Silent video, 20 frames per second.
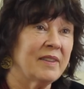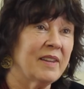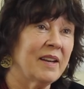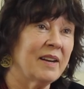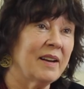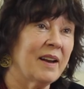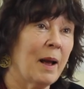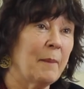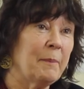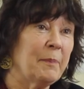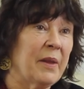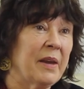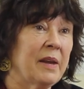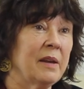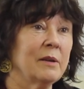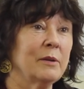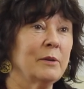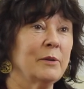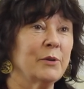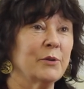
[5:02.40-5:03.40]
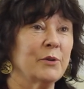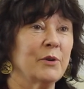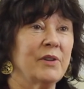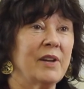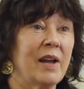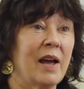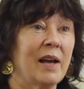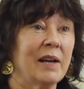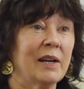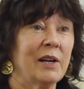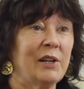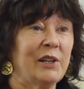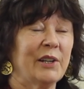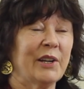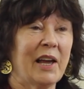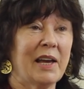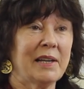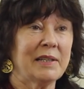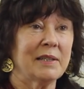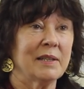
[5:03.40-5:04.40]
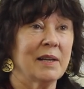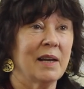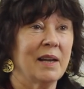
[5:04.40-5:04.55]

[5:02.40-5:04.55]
and then up the hill through the Argyle Cut.